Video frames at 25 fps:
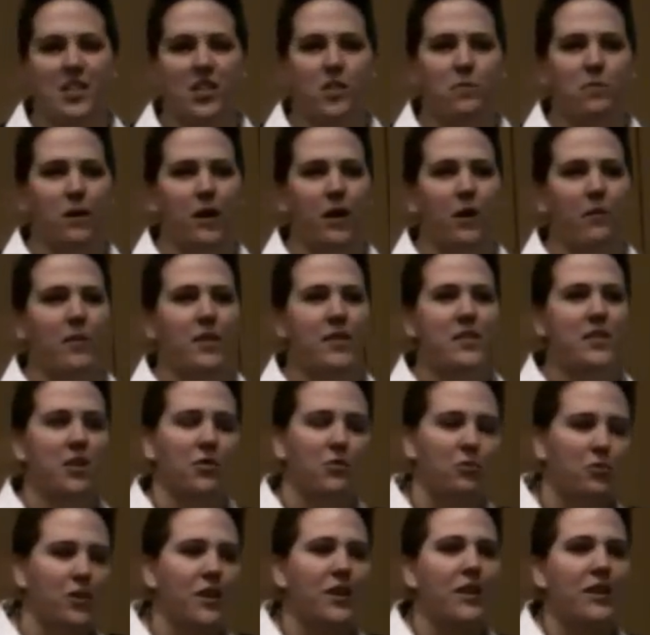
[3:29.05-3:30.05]
experiments
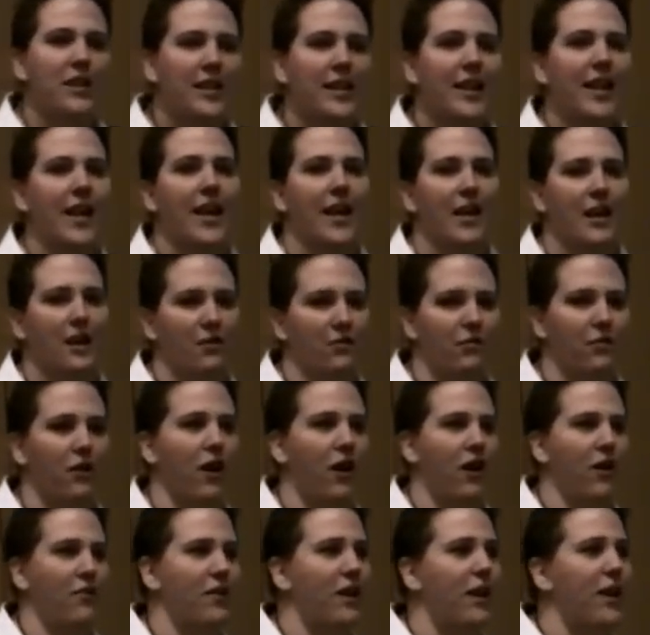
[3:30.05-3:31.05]
and really getting
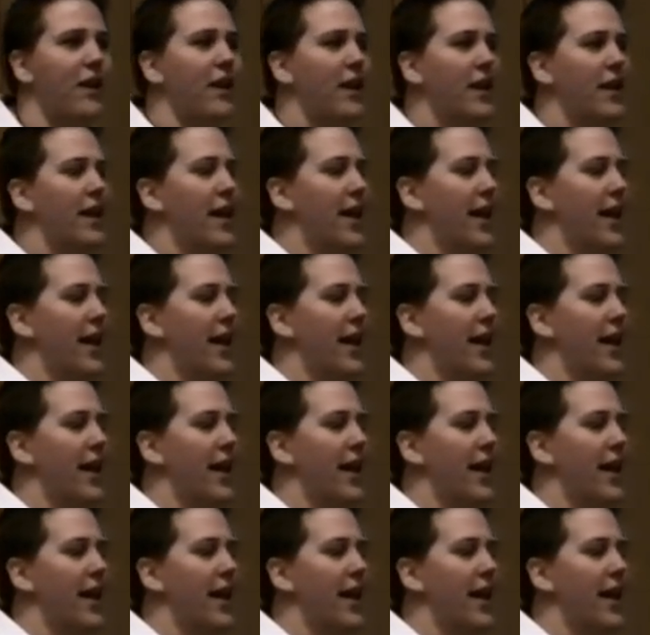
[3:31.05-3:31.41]
involved,